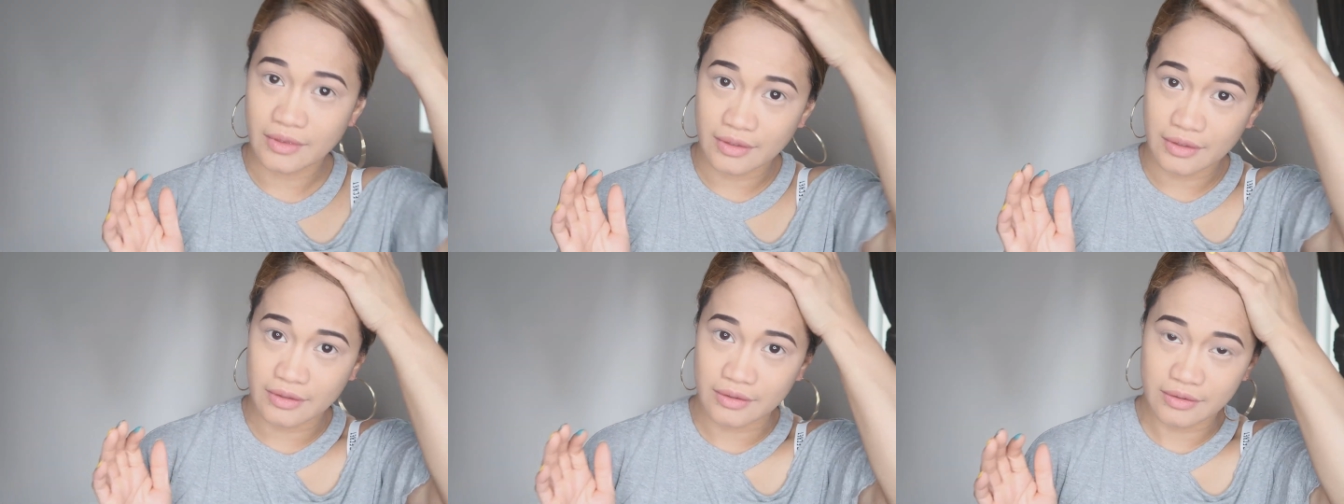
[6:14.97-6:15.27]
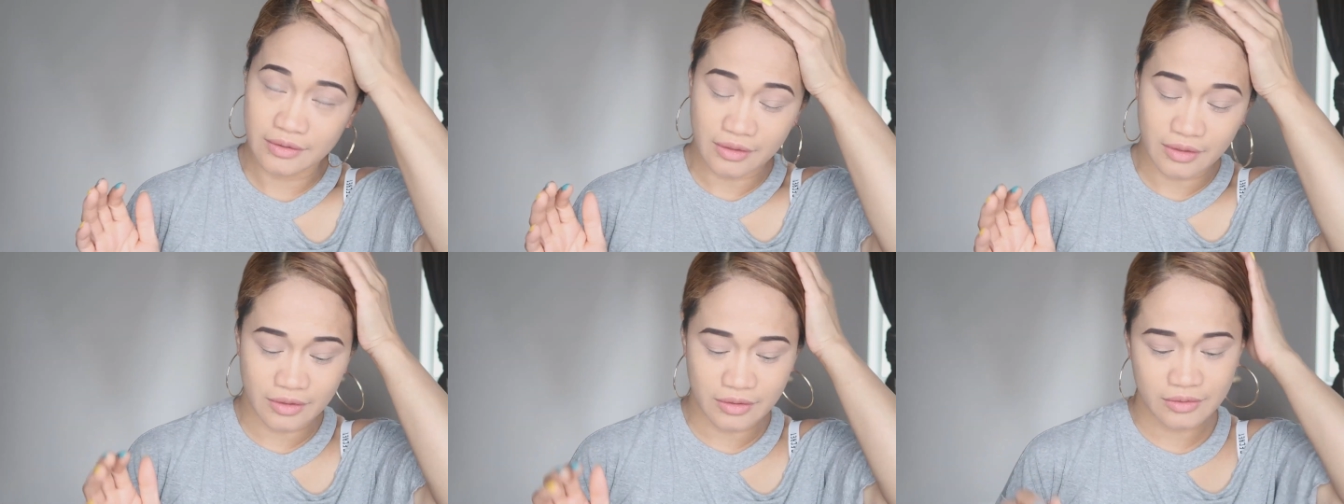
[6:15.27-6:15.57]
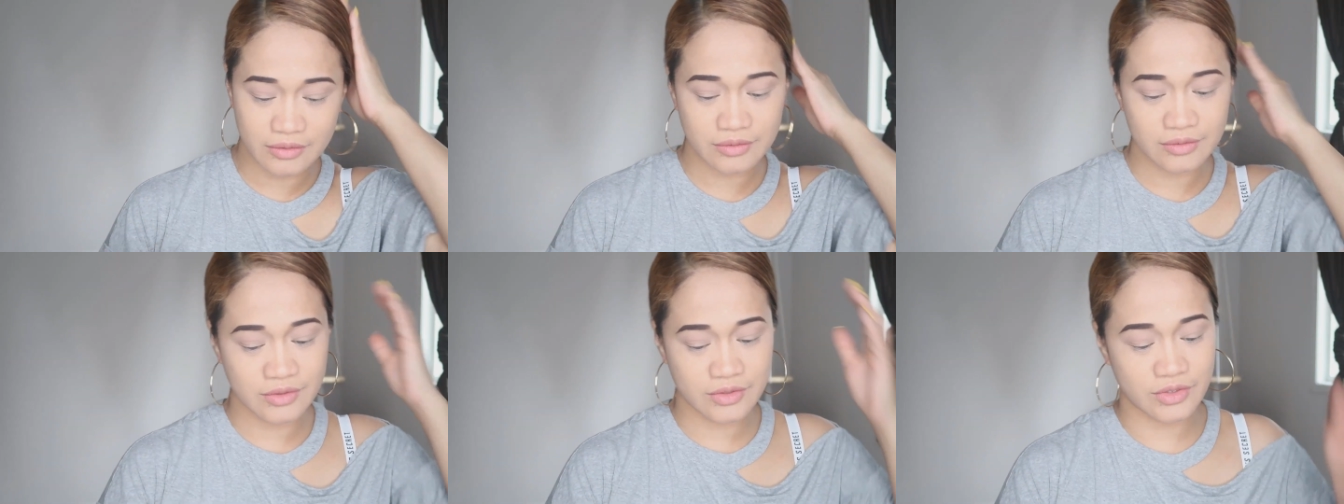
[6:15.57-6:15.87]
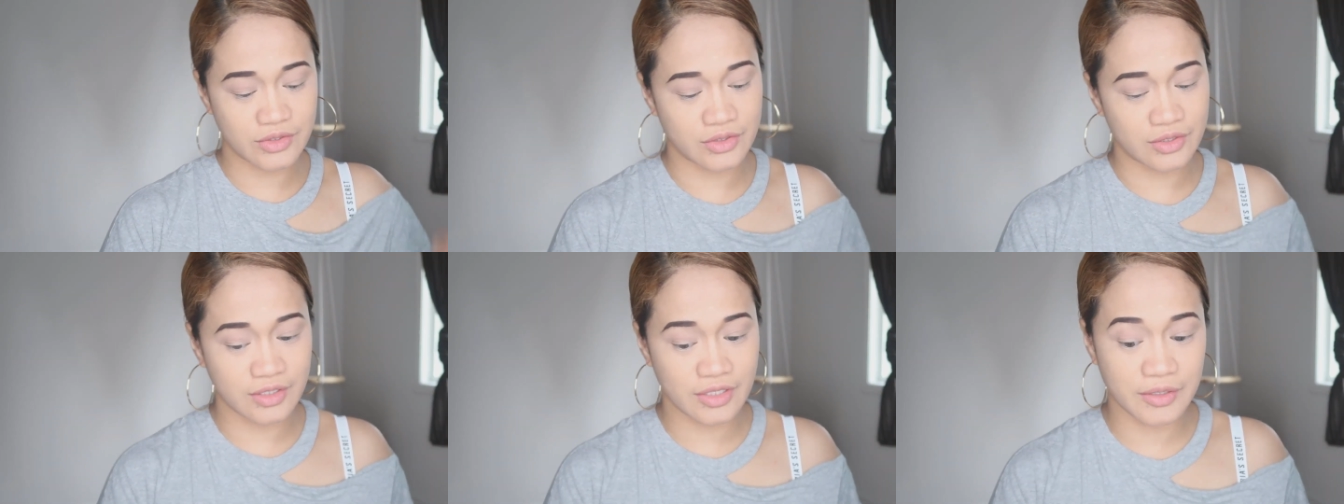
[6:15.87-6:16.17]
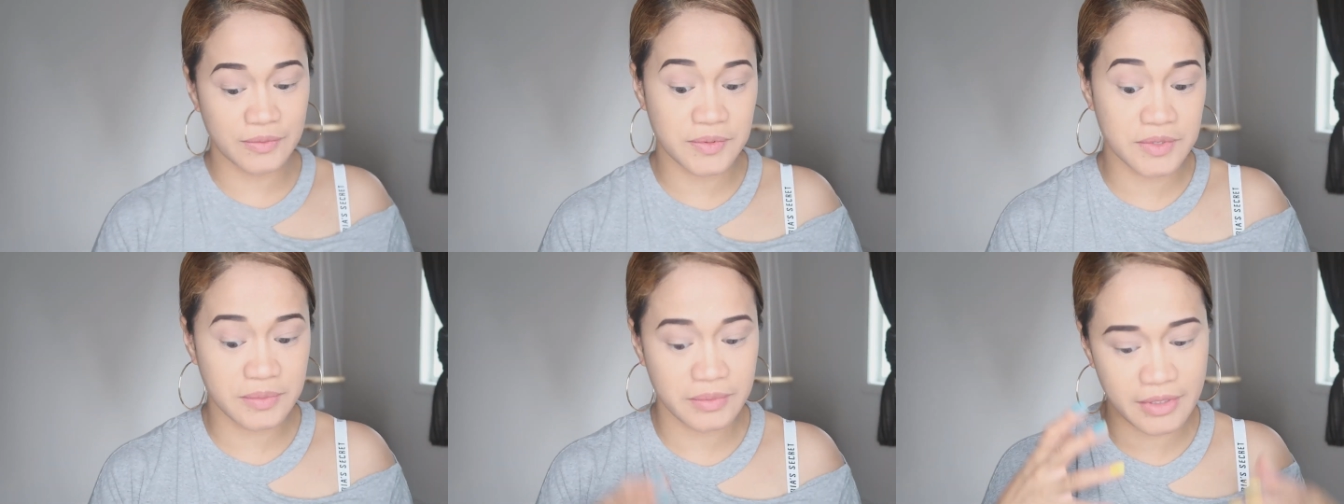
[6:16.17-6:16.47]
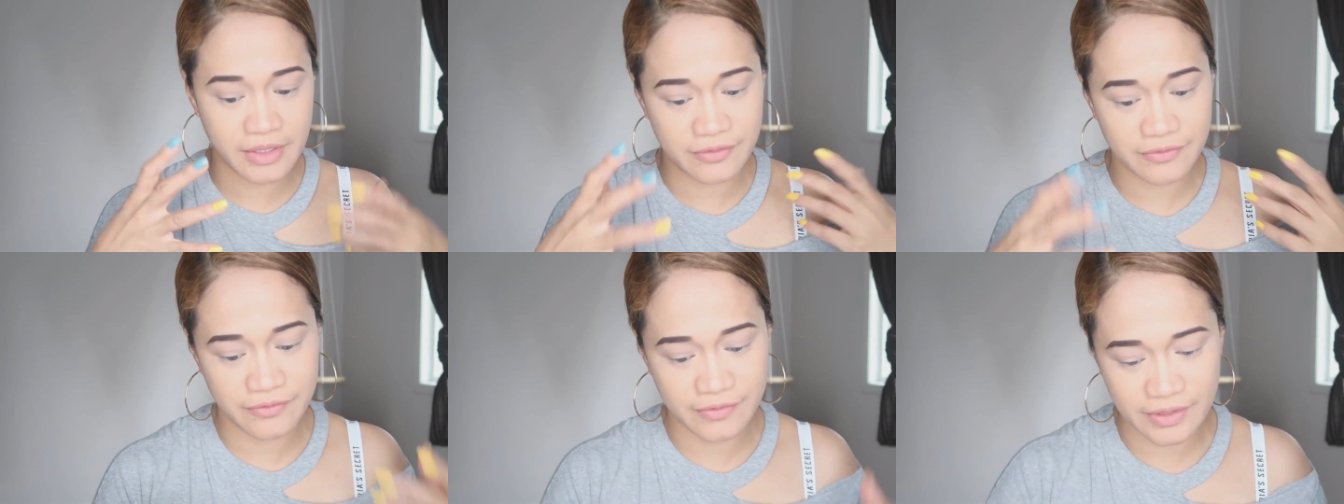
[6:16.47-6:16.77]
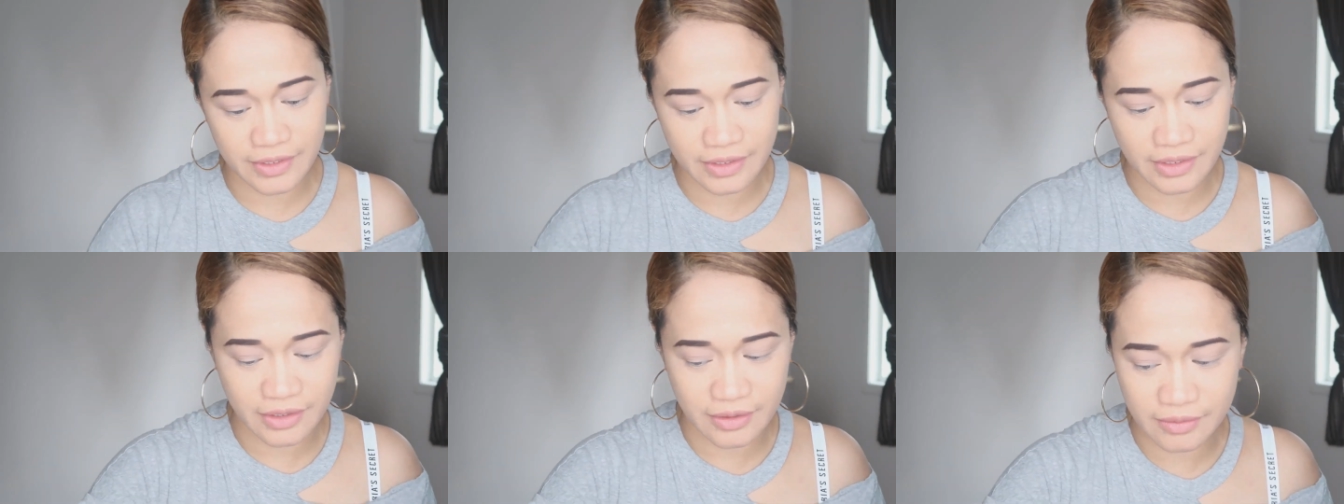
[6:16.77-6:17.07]
there you go so it gives me a
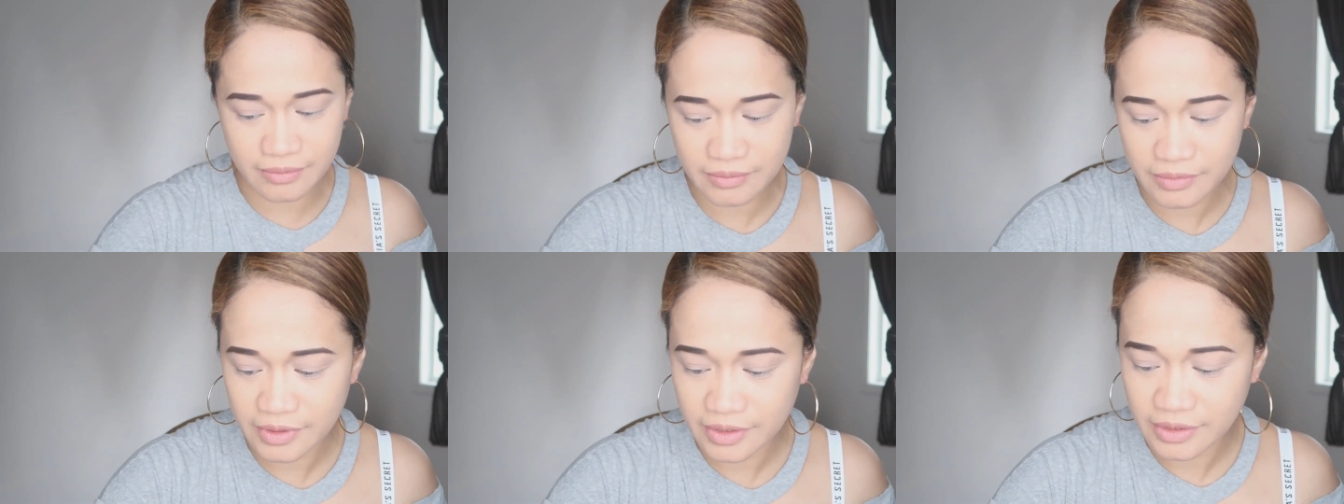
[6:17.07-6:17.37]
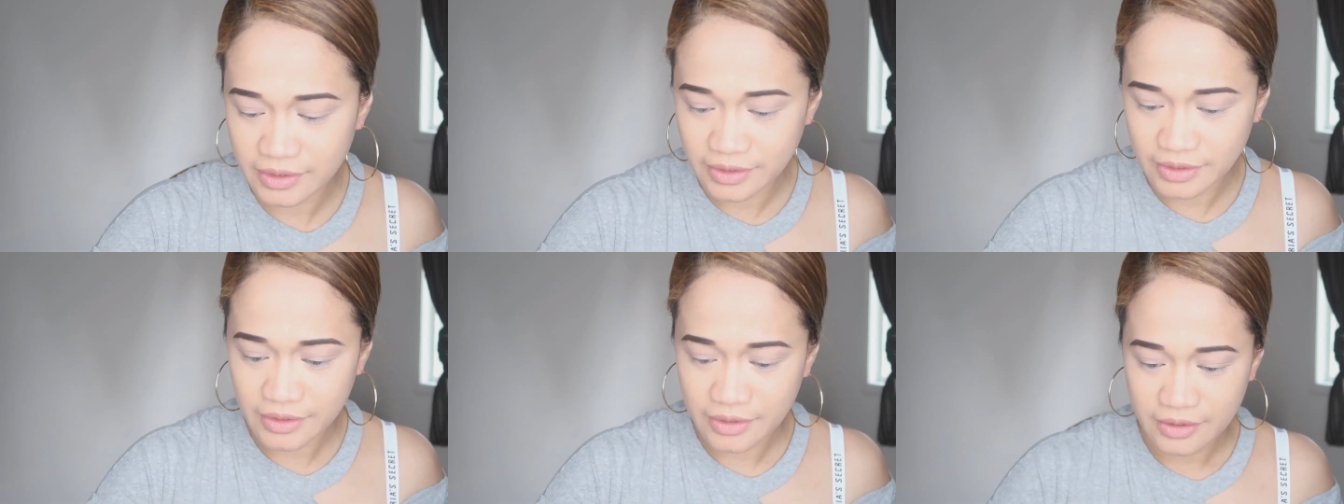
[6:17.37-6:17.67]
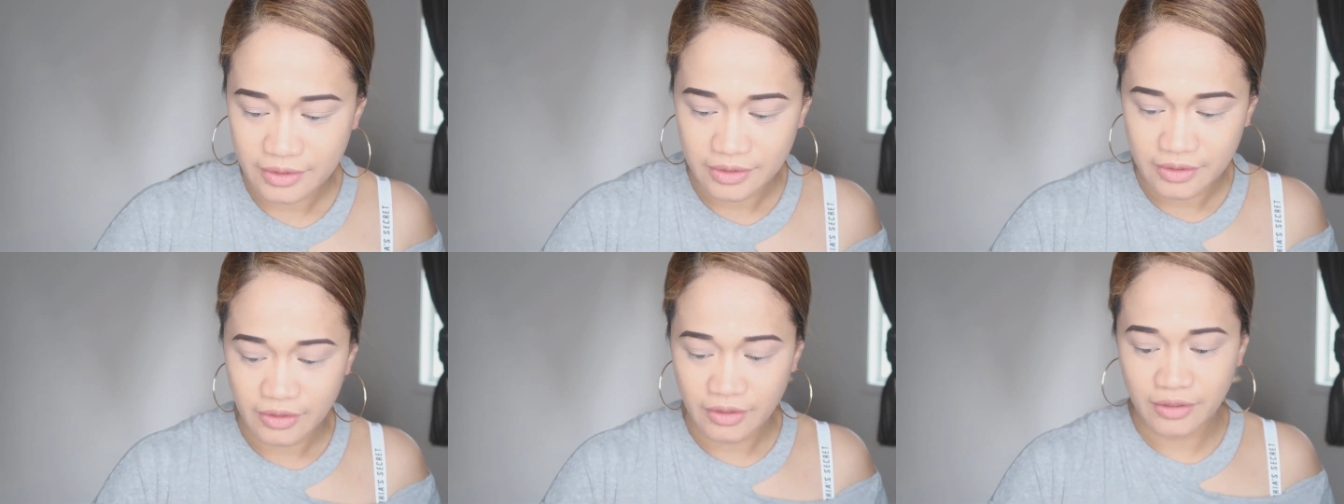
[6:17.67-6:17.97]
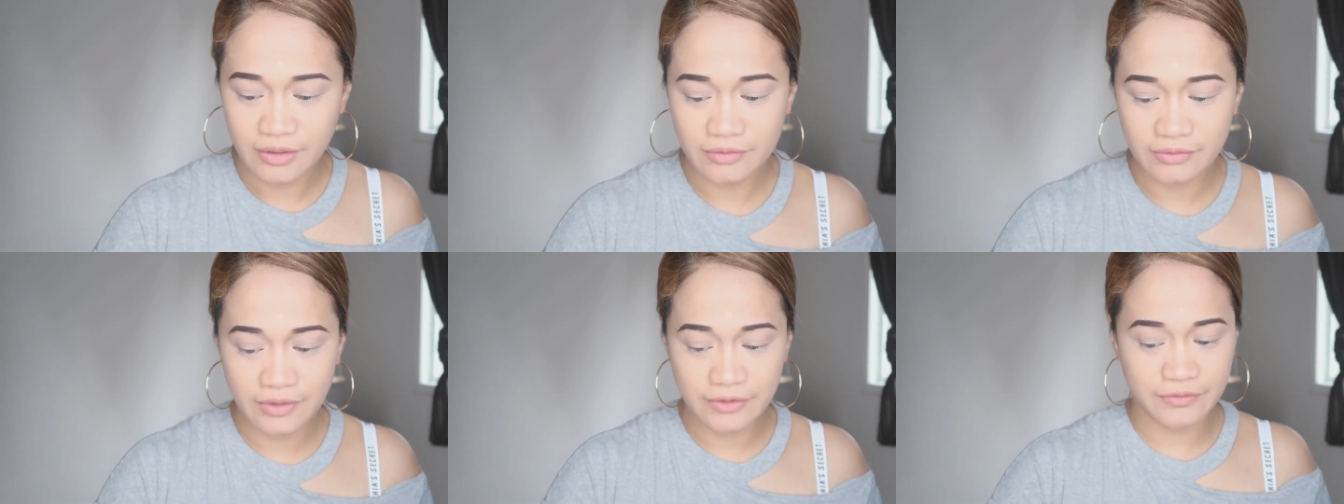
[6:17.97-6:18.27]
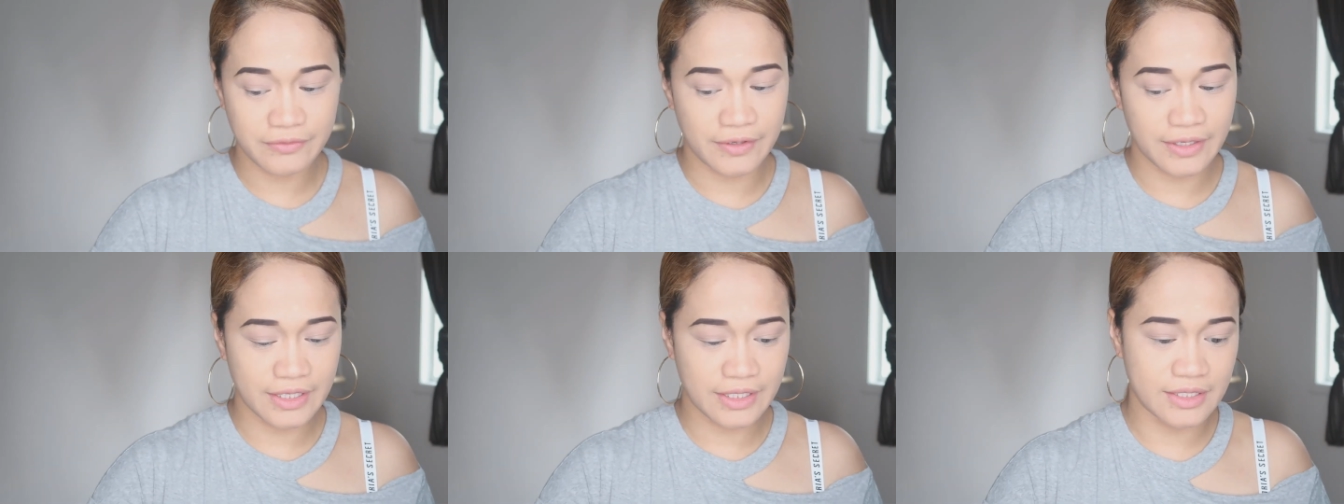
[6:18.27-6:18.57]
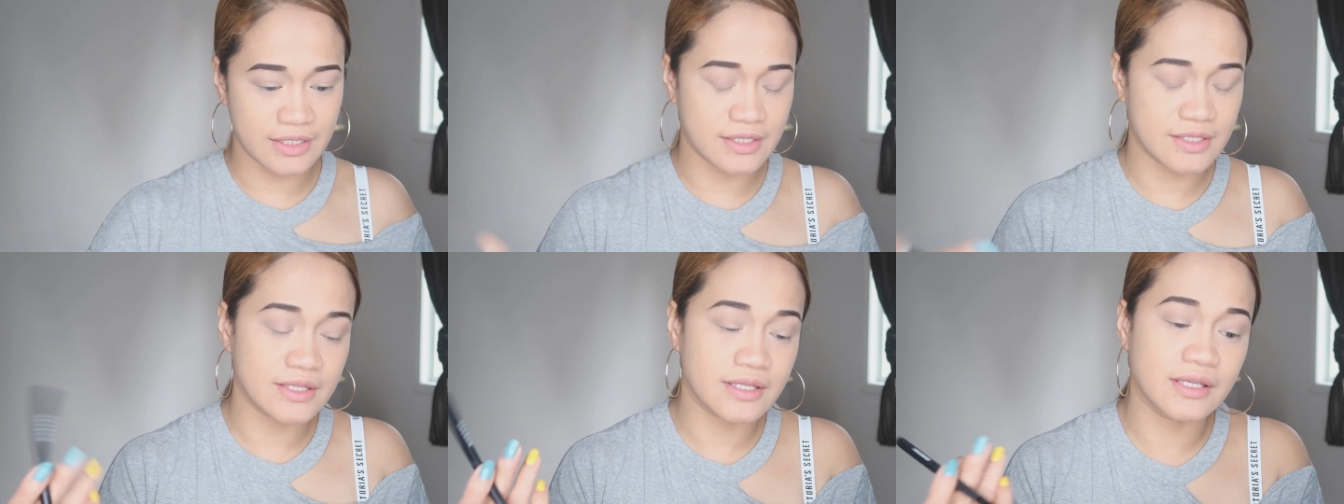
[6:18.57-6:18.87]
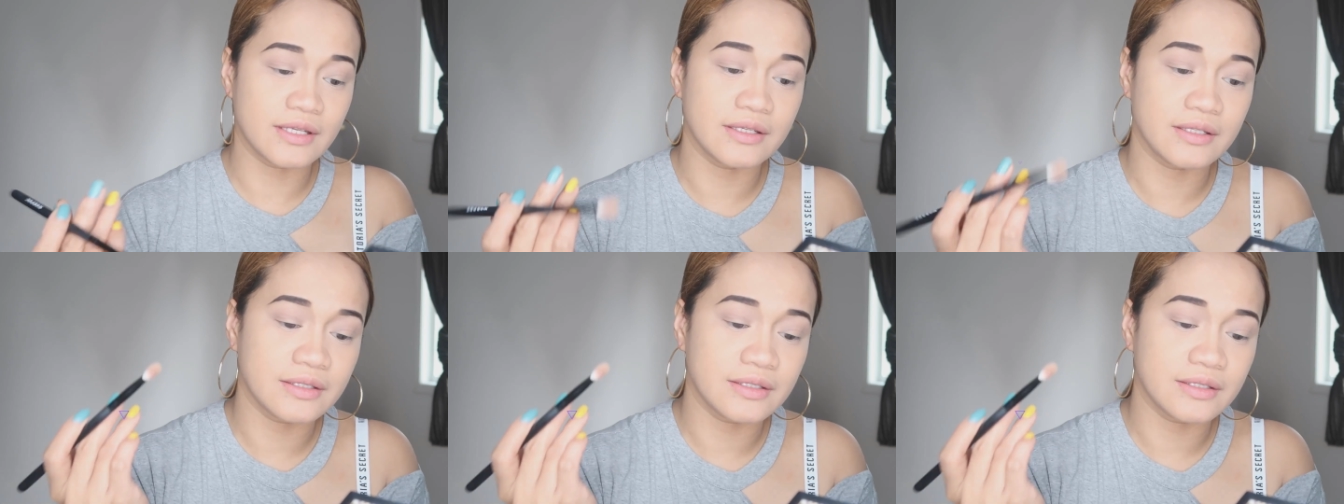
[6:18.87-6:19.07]
freedom on my face